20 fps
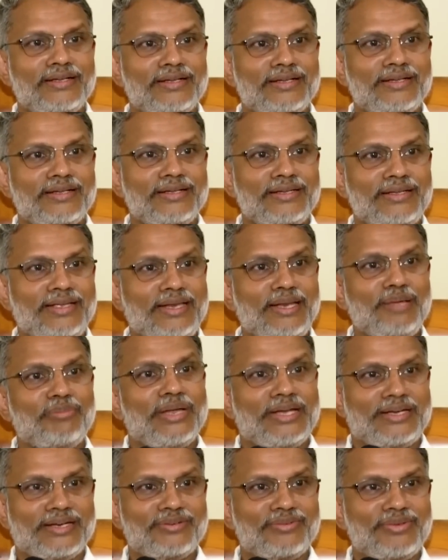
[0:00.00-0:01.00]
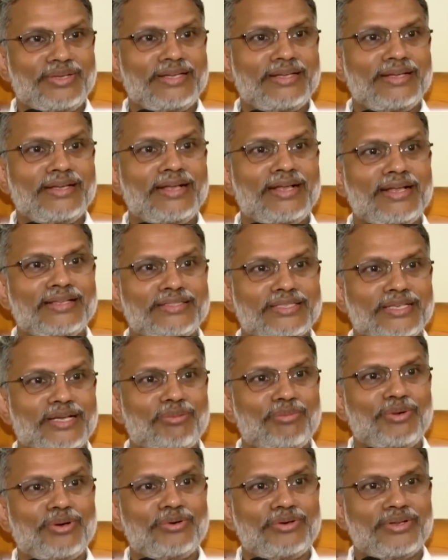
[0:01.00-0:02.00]
in a better way has
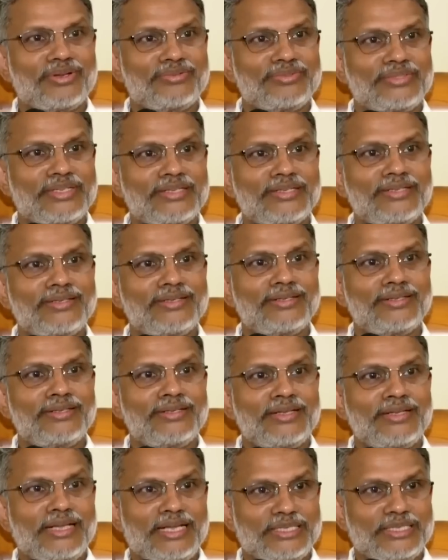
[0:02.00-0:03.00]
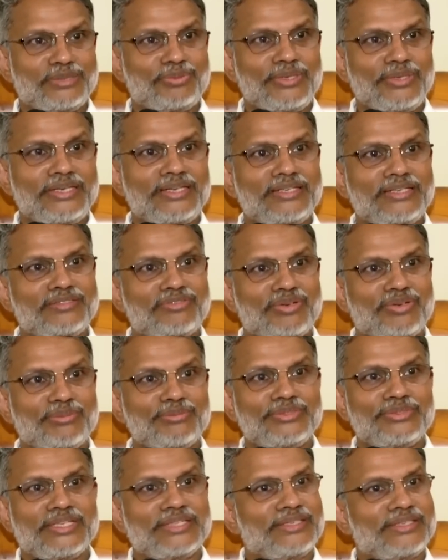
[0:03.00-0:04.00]
come out of the experience from
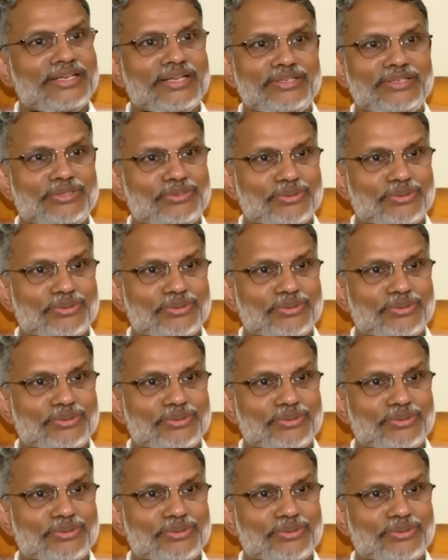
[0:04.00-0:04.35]
Chandrayaan 2.